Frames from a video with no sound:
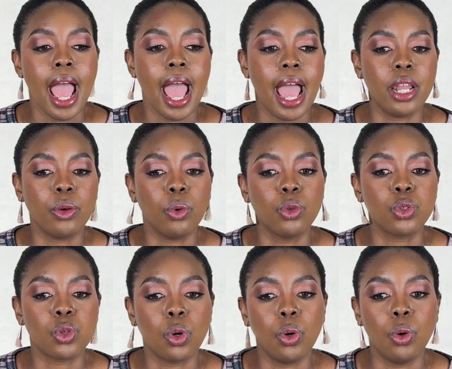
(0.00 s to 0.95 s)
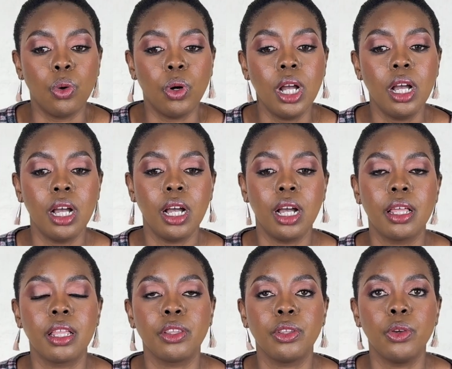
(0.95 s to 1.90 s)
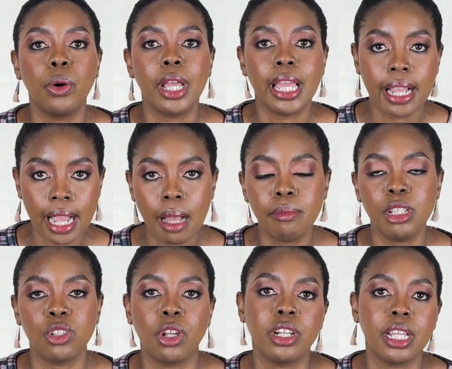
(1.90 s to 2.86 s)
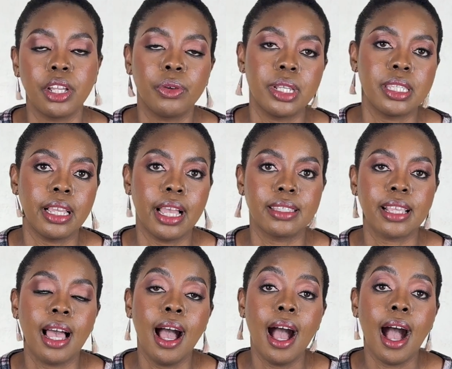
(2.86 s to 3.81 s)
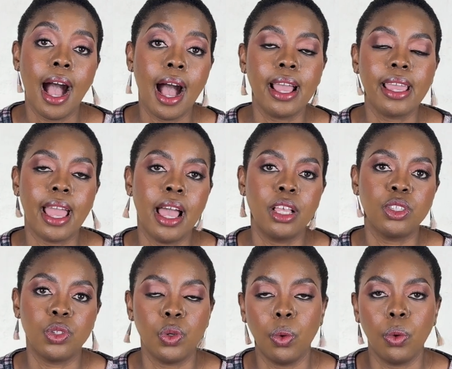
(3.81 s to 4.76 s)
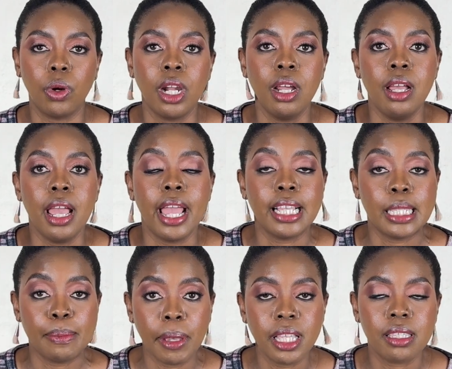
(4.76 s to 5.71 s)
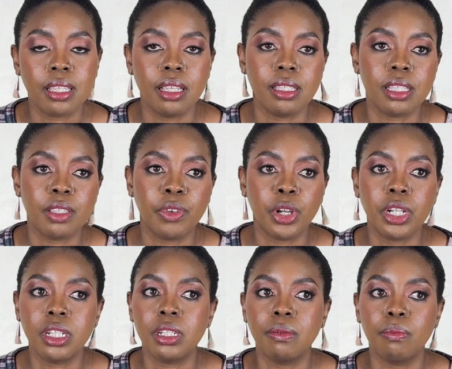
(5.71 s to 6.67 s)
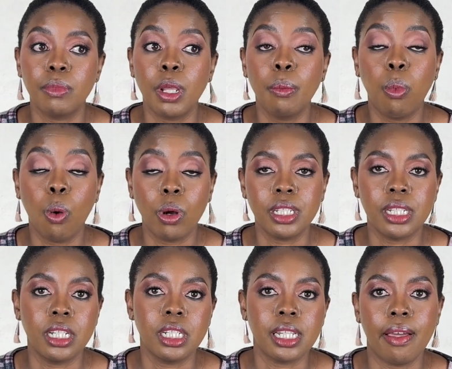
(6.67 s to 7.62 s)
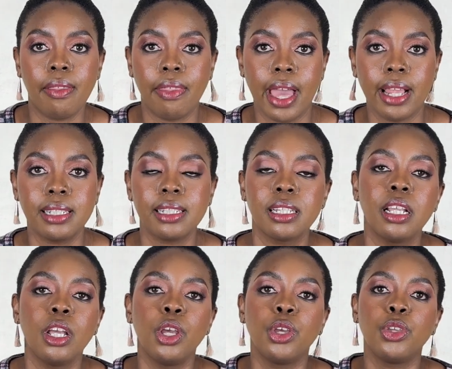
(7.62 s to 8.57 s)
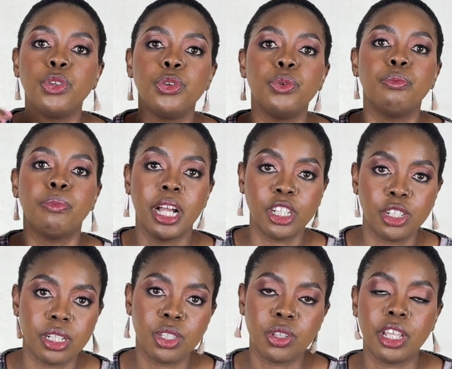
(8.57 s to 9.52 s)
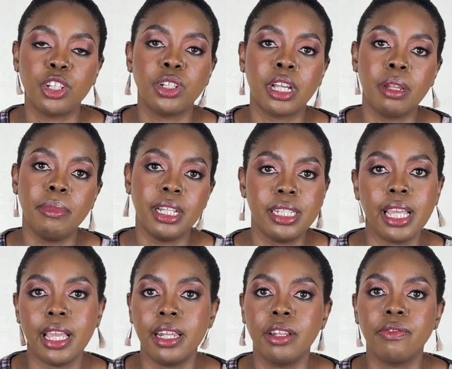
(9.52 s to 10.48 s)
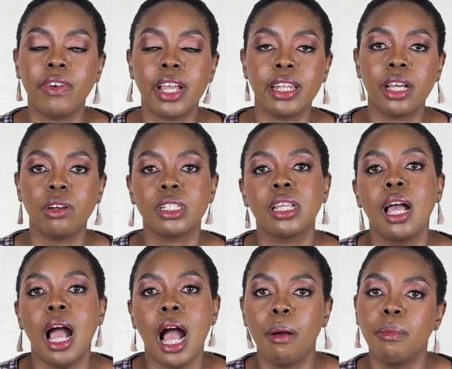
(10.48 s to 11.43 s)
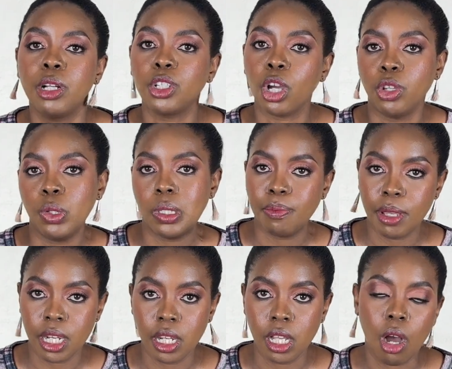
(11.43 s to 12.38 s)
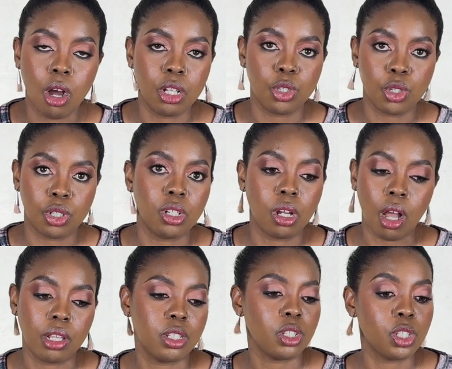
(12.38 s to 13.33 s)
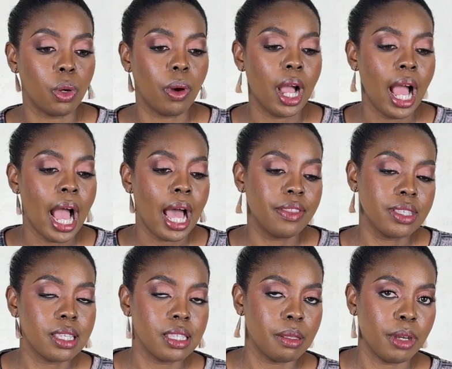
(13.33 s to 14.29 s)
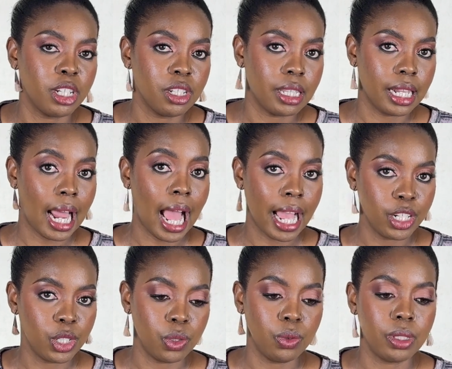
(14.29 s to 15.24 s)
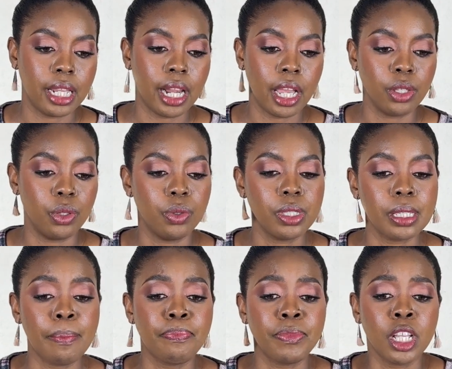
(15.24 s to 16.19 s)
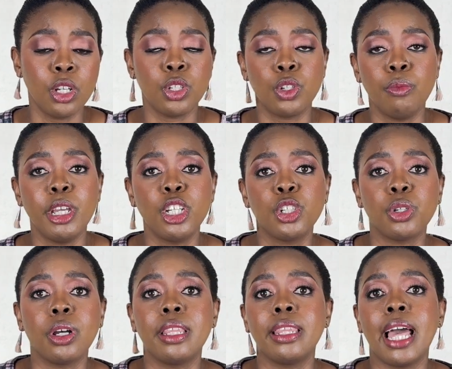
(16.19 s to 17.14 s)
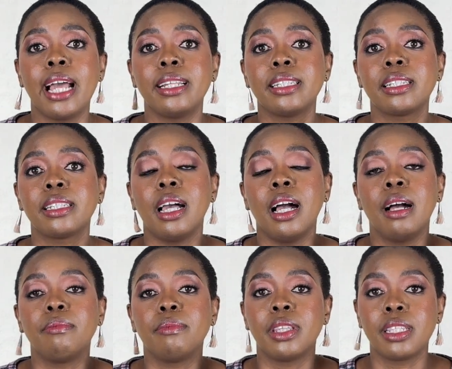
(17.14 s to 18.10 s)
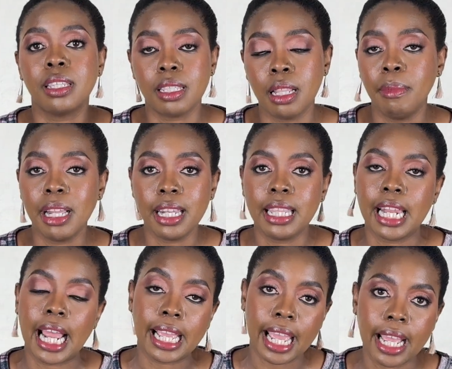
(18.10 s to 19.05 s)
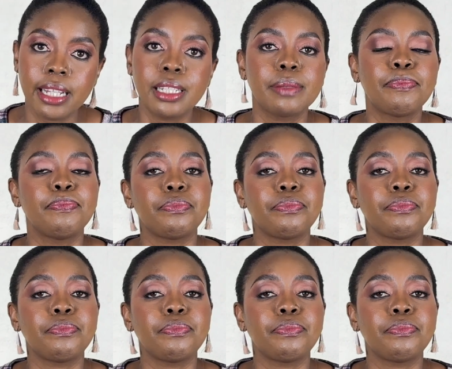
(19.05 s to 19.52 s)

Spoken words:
and also your income is not increasing as high as your expenses. It's very important that you budget so that you can maintain and find out how much are you spending on certain costs. So this is the budget that I use to make sure that this is the money that I get